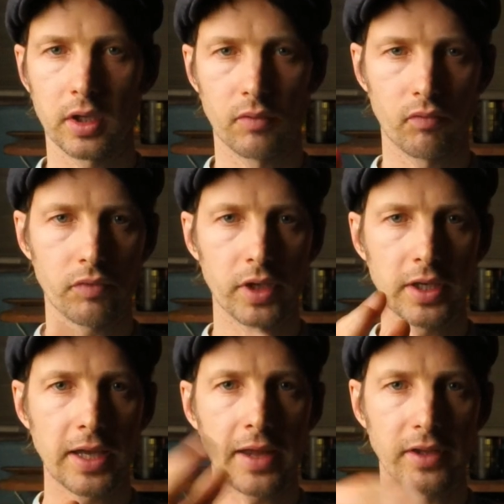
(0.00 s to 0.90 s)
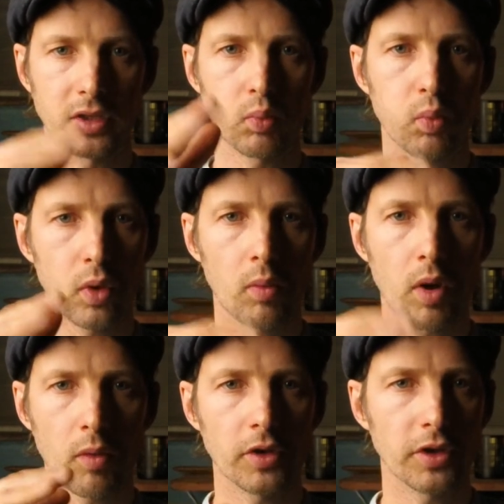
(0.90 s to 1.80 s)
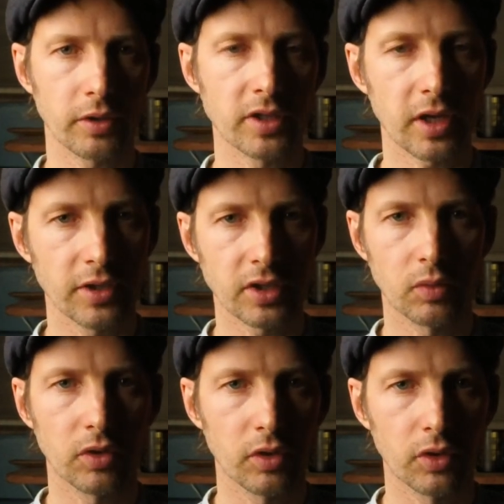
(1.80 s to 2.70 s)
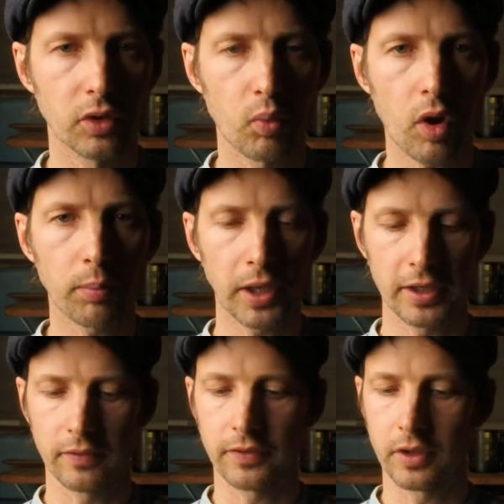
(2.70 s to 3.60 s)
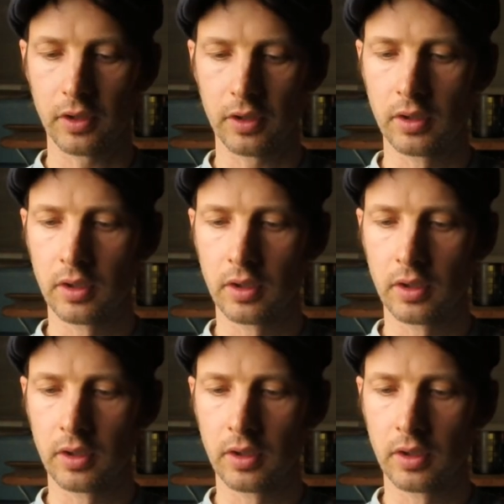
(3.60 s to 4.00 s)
really get this wah wah wah, you know, it's like this the wobbling of the